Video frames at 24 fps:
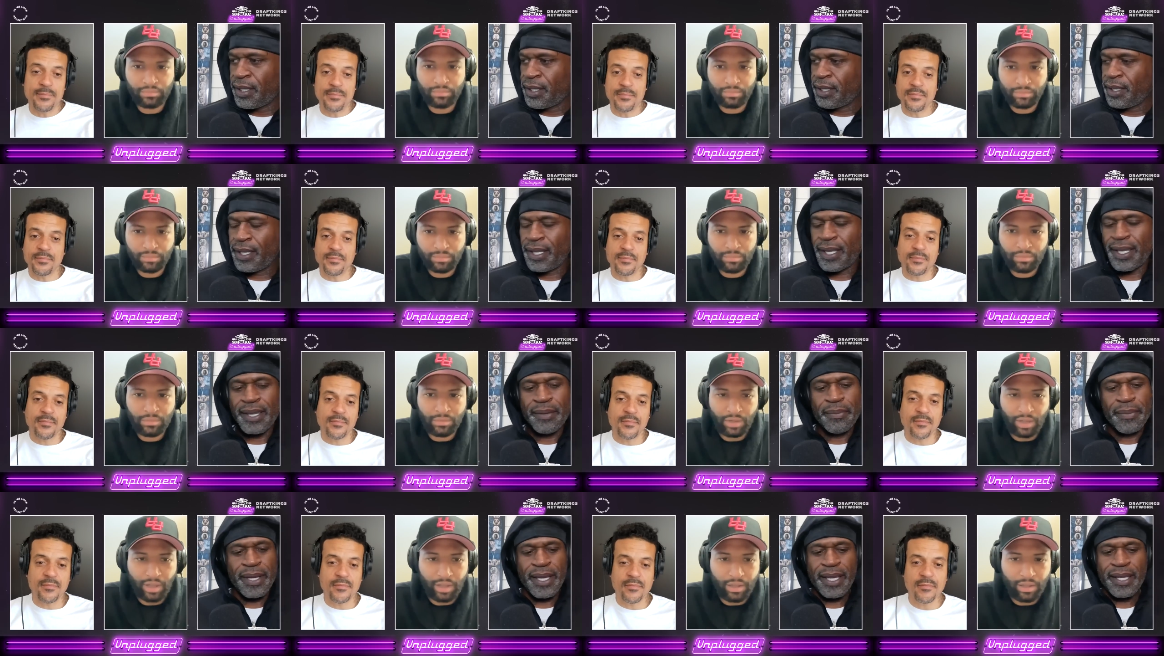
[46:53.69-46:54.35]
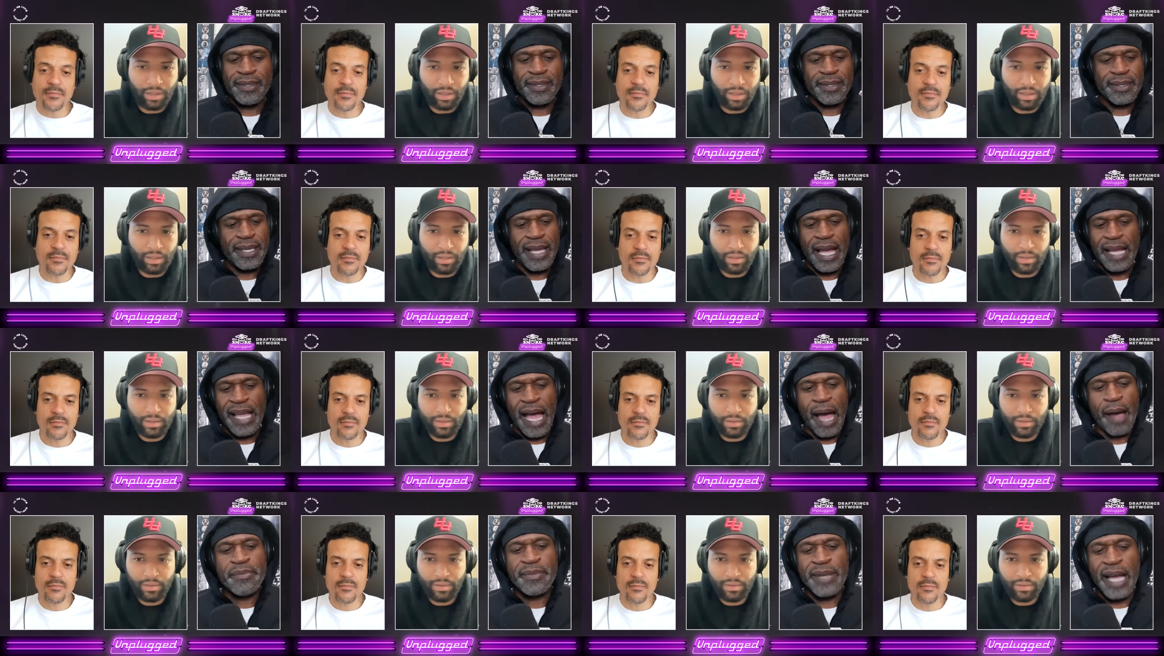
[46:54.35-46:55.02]
Speaker 1: Yeah, man.
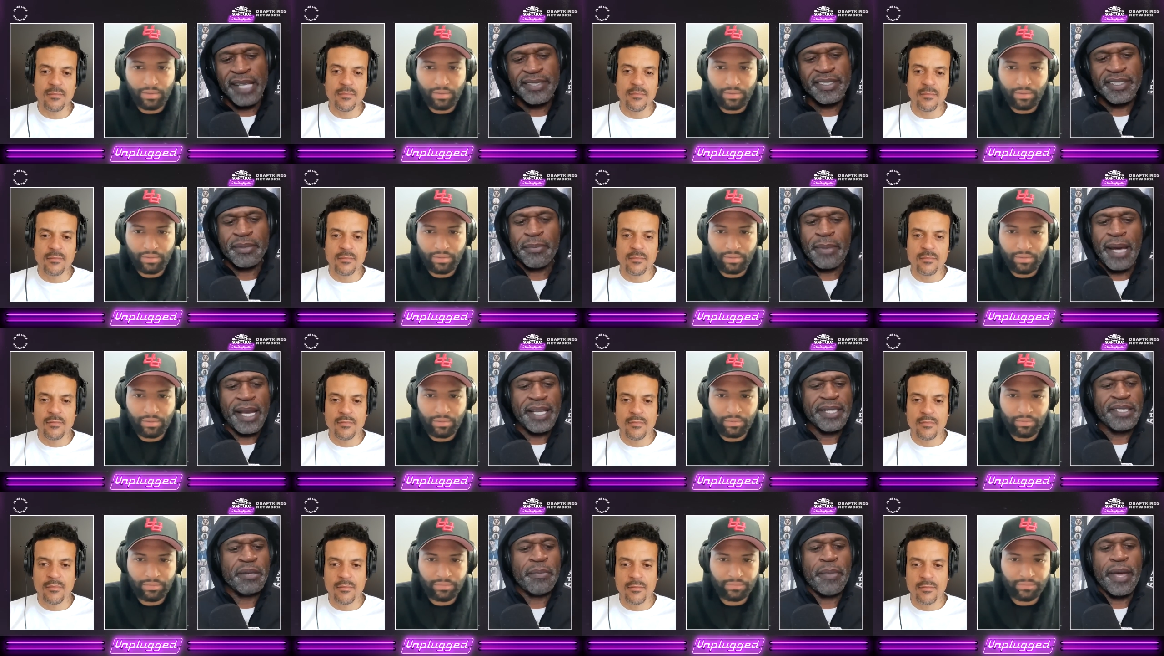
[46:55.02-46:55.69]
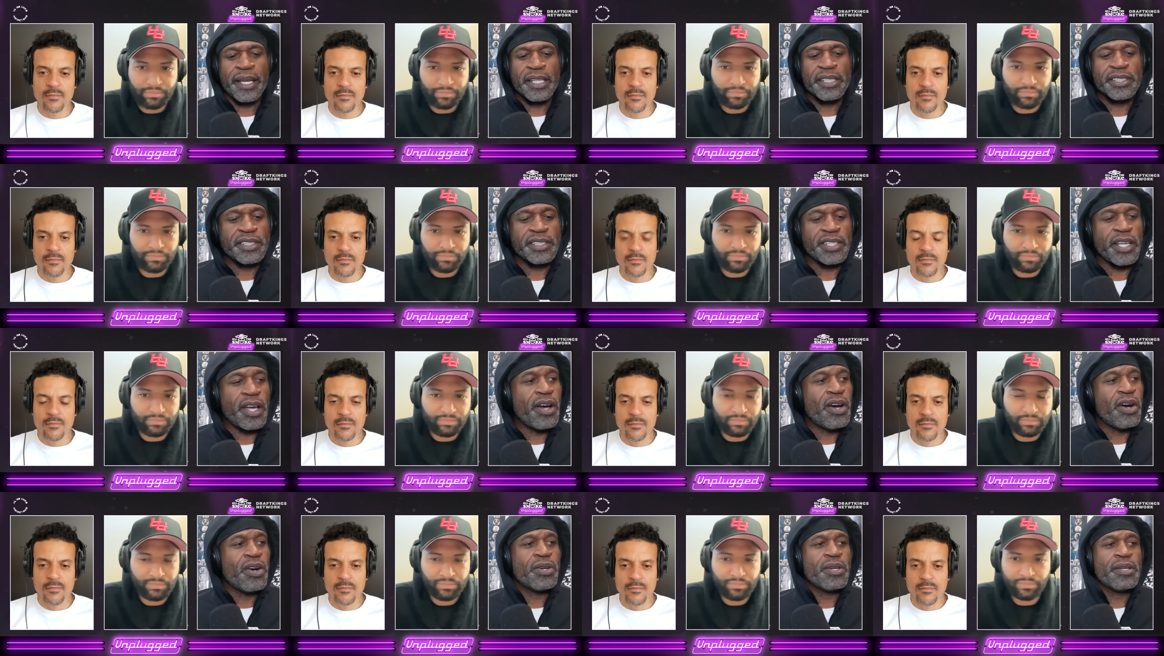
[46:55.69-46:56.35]
I, am I, somebody to make a
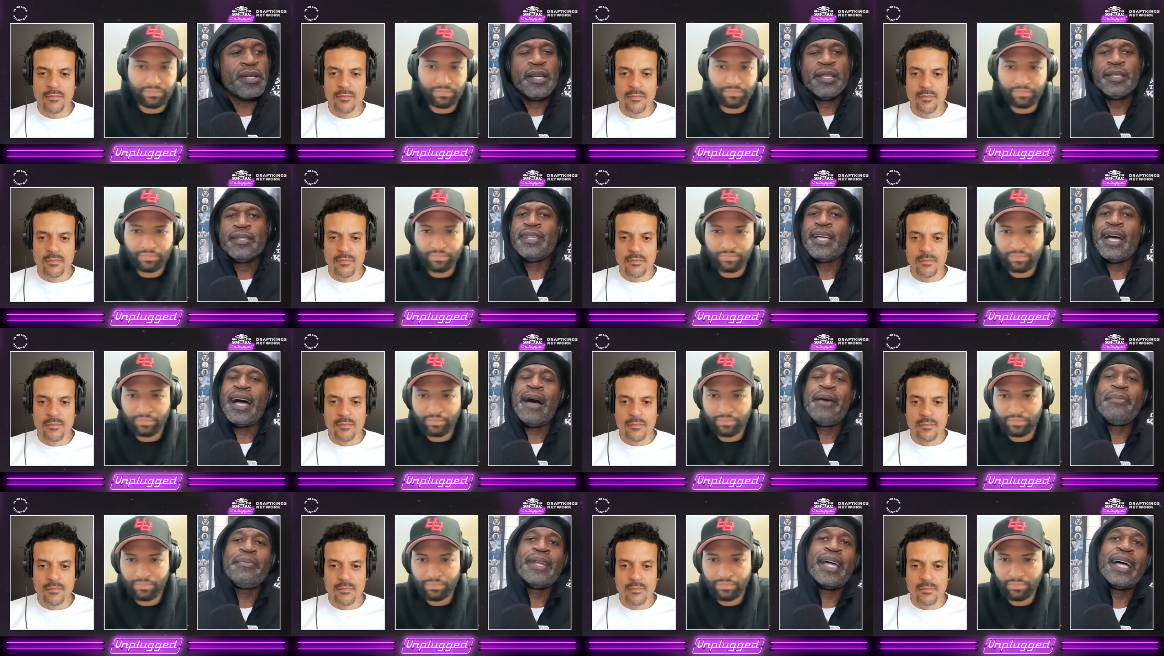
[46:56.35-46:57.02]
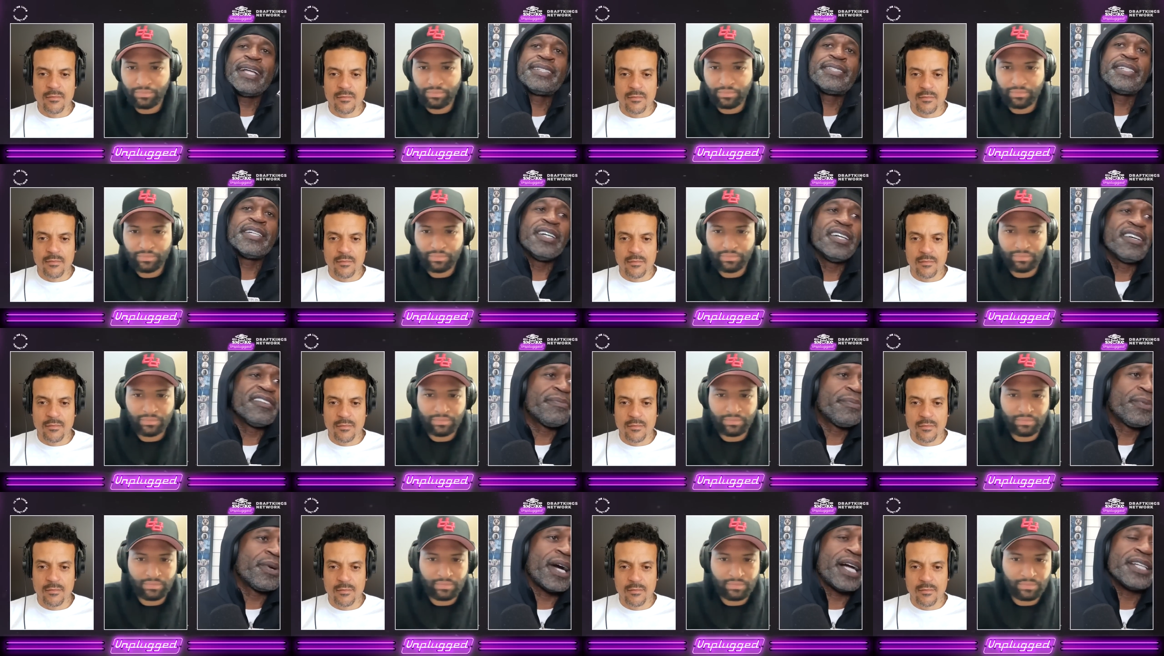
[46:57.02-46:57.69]
song that I'm not
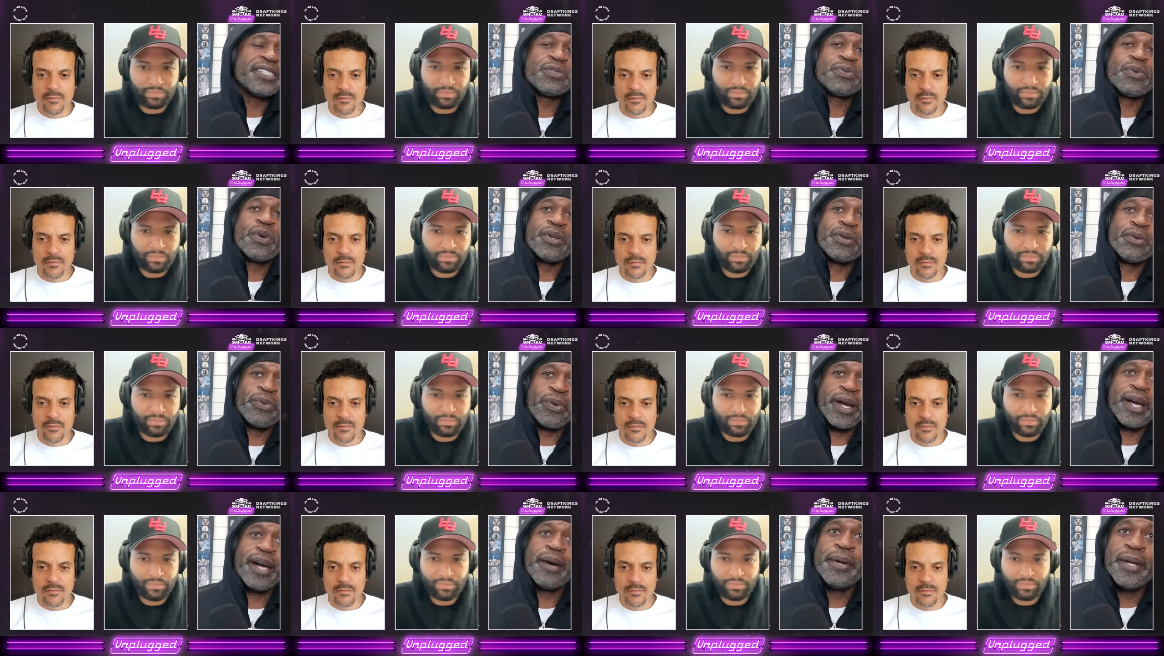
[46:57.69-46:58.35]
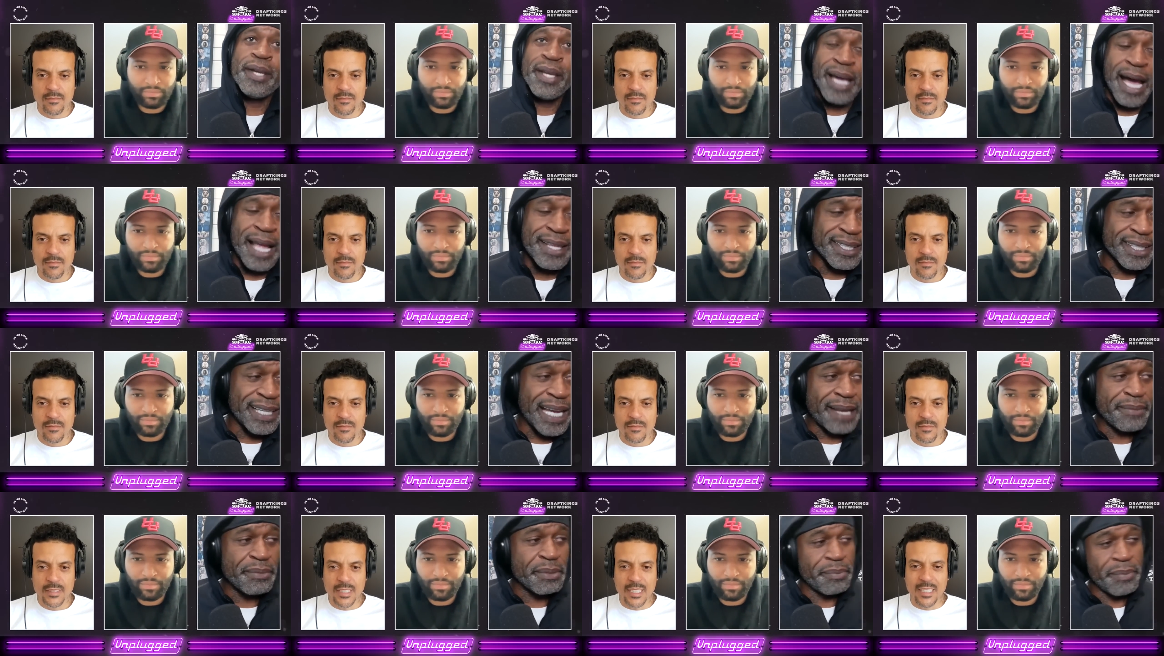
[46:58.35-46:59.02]
tough, bro. I just want to rap. I
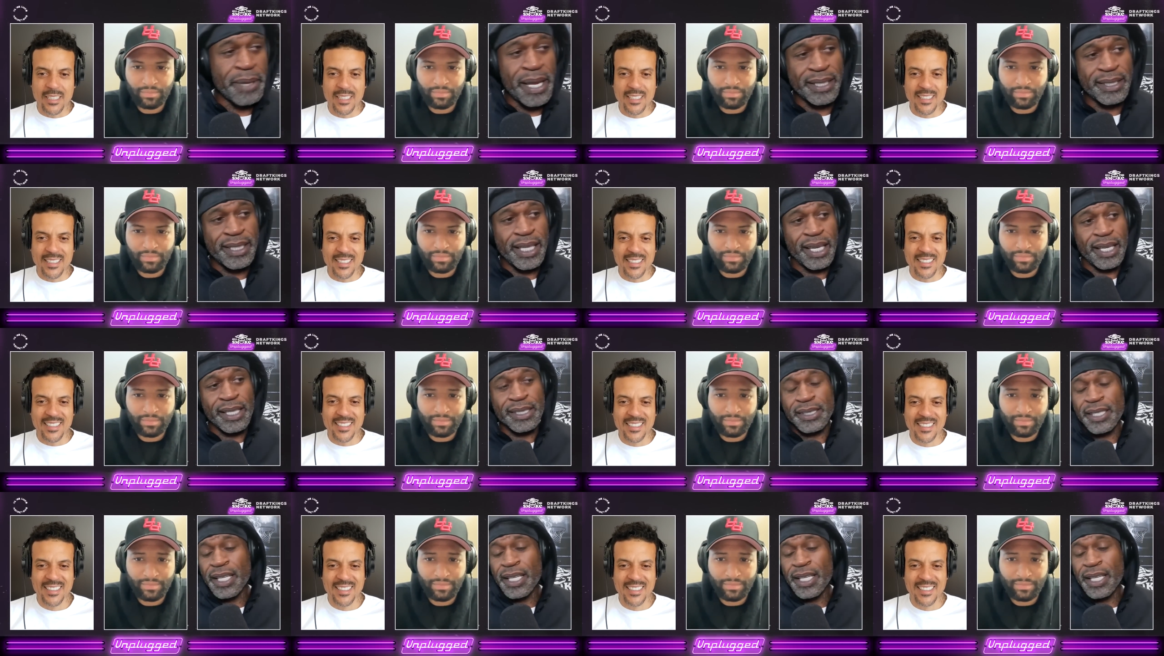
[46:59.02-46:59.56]
think I can make that because